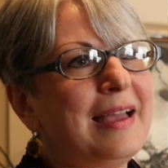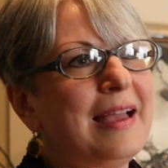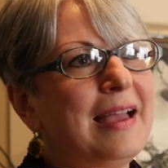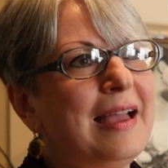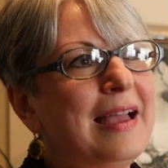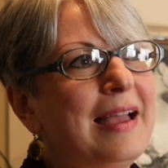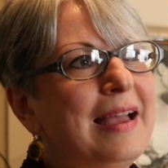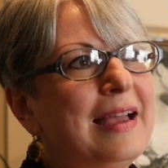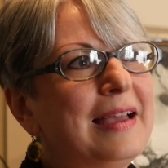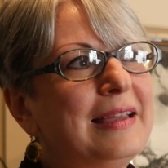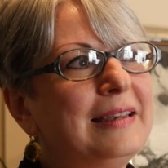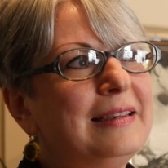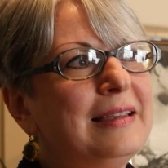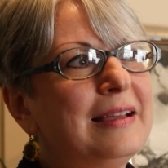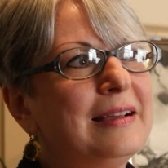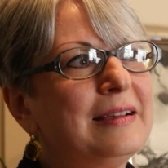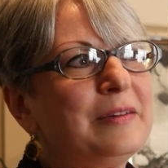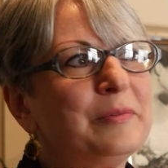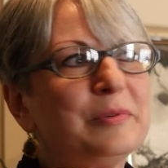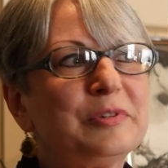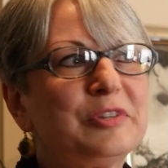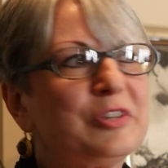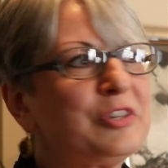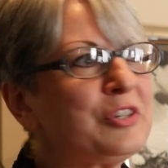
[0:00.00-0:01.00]
And uh, it
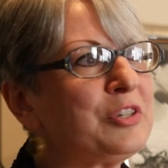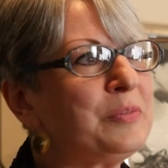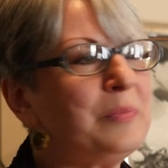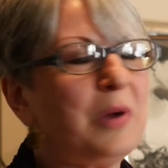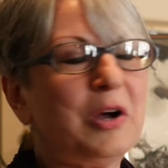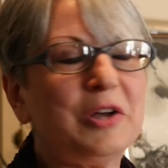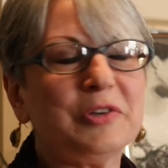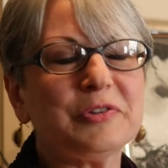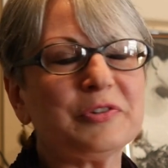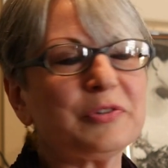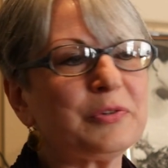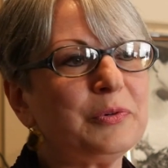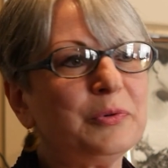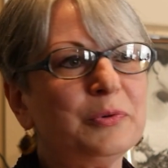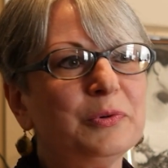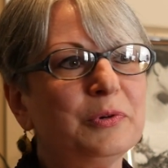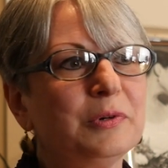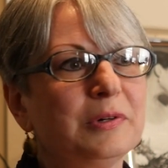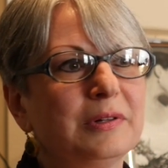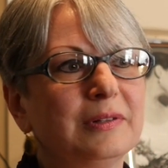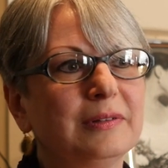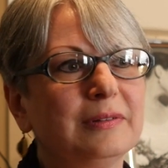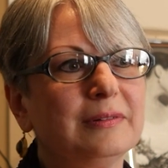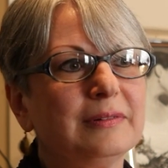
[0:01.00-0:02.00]
was a small
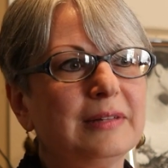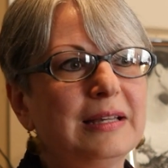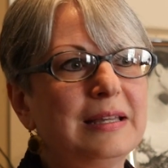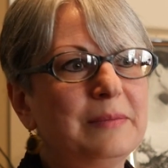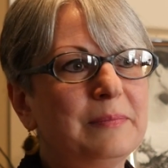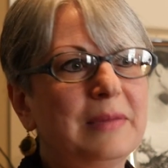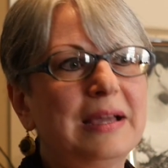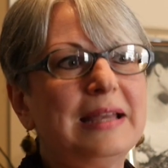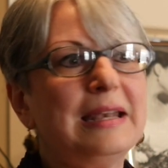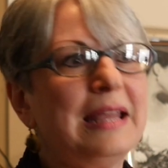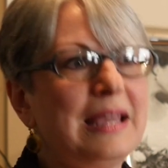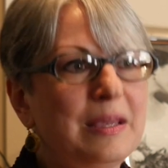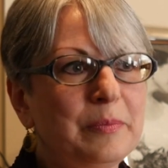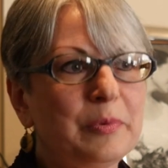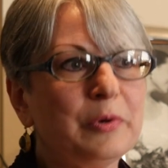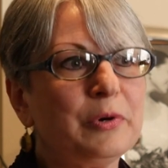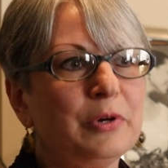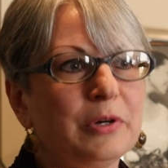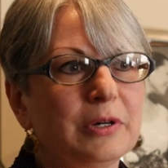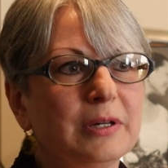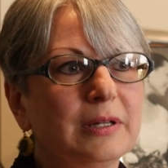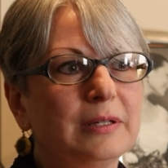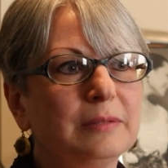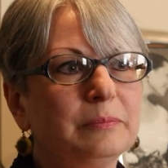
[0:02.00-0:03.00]
school in my
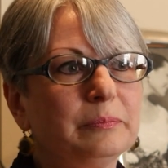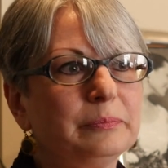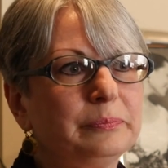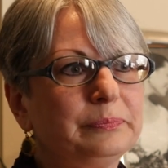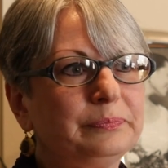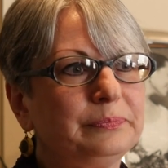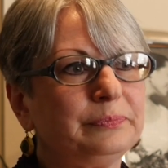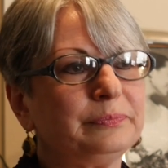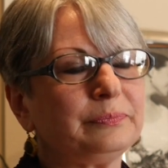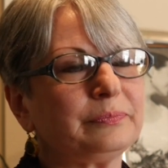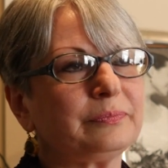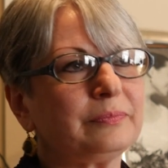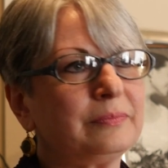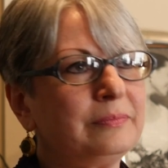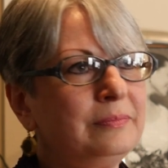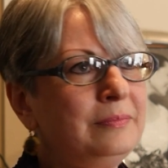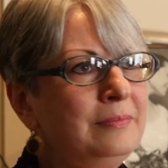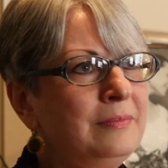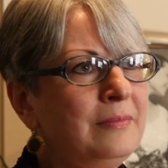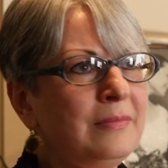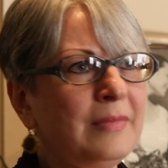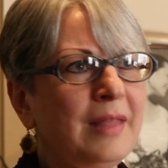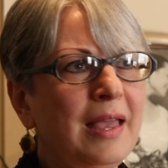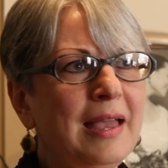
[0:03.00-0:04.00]
neighborhood.
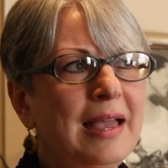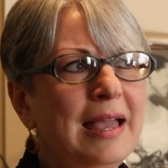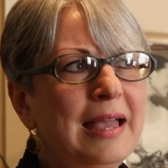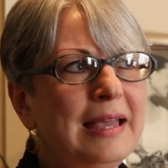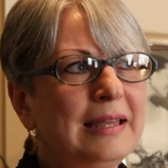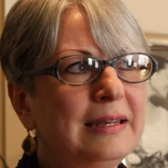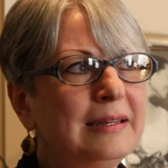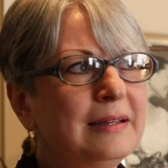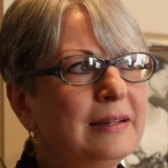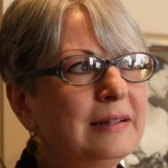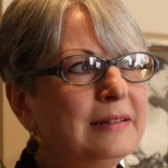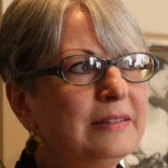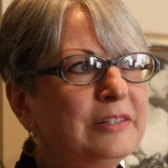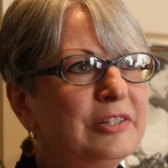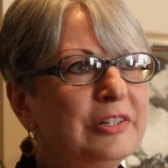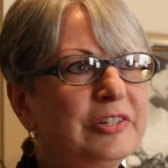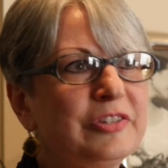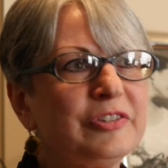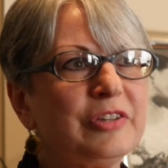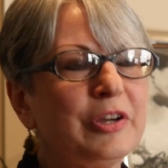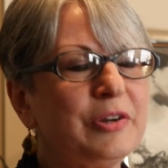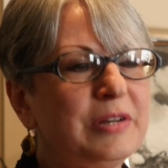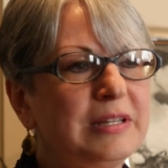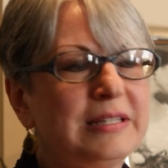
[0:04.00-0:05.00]
And uh, just
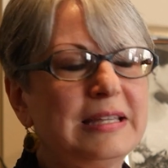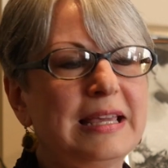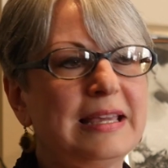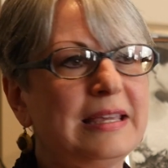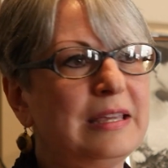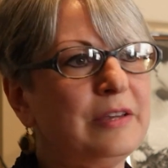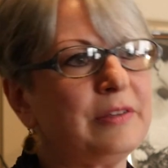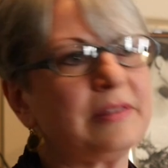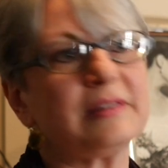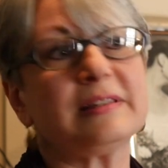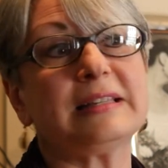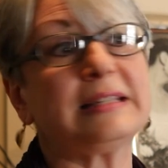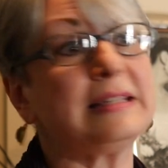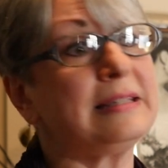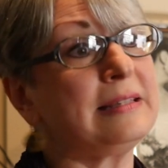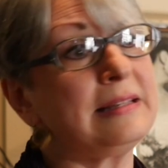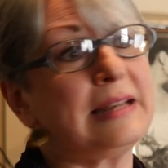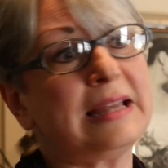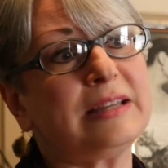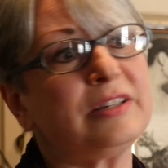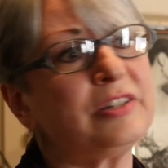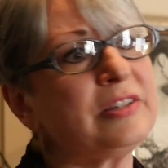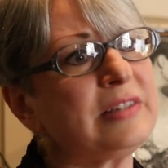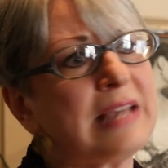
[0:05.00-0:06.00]
started taking on classes, and
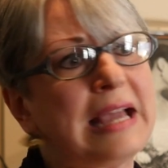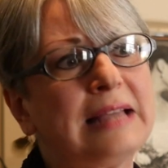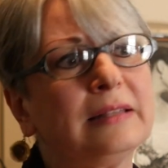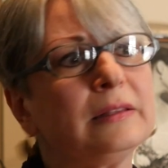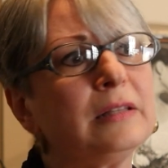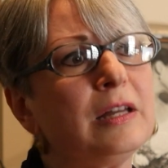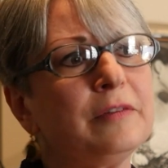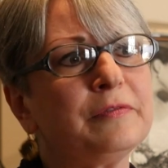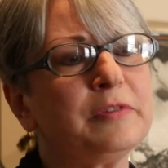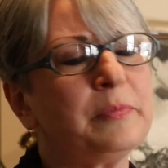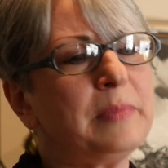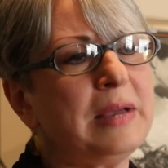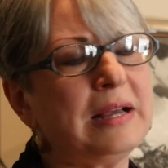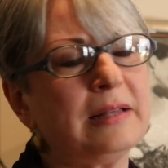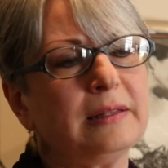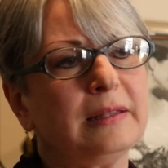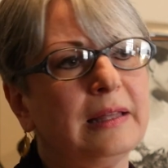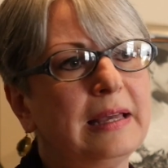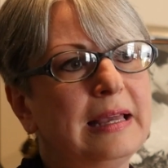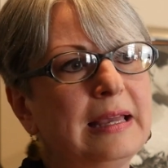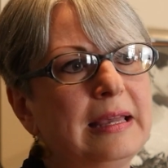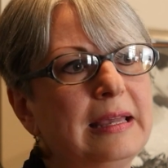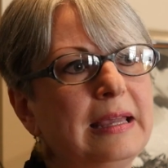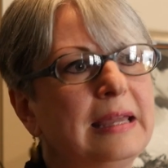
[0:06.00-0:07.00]
I just, I loved
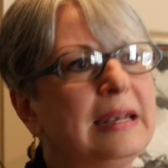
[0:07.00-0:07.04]
ballet.